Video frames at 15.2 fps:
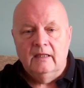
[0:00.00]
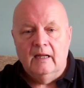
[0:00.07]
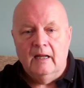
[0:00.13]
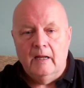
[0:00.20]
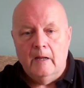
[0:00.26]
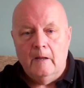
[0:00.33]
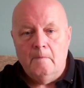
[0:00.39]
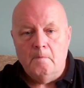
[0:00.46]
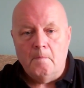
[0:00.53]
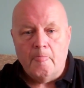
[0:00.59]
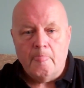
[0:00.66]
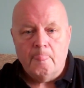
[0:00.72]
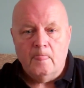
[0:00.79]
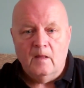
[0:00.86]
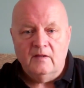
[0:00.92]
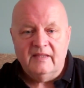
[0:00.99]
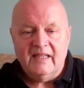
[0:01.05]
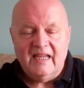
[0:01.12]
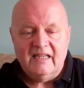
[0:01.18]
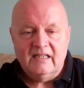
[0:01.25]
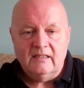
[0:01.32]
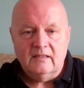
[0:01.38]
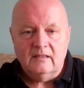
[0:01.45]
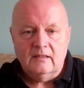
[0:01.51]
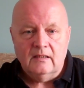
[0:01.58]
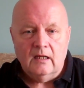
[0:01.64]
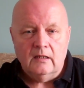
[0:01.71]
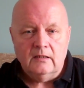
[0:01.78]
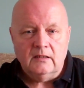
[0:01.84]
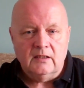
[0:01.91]
then,
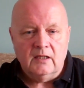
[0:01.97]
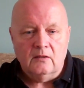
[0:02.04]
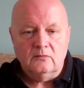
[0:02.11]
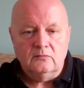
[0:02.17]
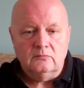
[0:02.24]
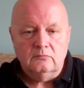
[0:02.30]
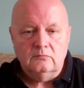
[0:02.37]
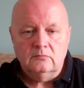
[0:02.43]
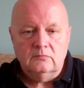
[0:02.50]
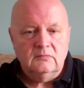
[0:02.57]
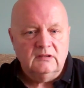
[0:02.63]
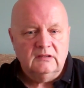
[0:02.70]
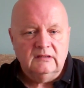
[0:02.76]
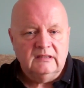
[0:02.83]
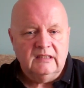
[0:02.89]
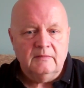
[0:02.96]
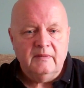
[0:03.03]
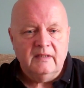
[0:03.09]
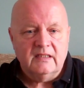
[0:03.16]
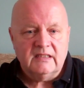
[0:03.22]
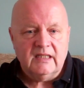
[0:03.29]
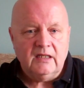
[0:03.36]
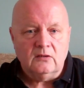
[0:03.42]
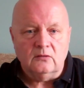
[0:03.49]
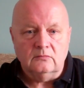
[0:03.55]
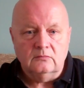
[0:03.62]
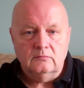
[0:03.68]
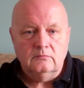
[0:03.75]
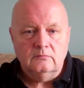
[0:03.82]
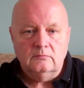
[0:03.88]
you know, give me a tinkle.